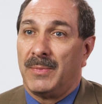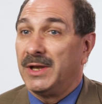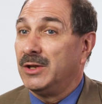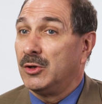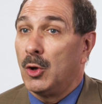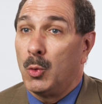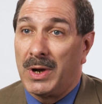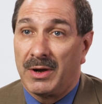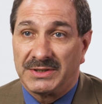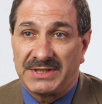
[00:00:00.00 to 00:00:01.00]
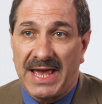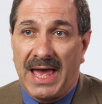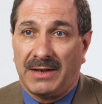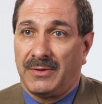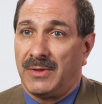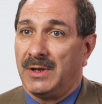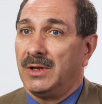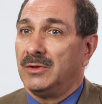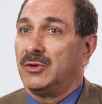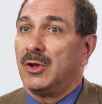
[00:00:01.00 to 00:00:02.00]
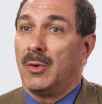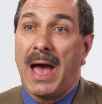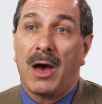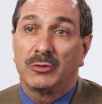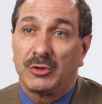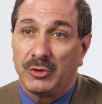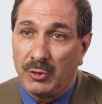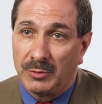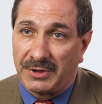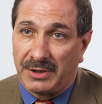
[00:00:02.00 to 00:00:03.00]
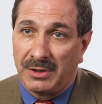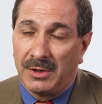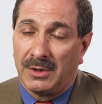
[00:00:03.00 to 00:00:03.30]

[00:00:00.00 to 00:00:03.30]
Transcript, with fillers: Um, they need to know where it's at. They need to know how to use it.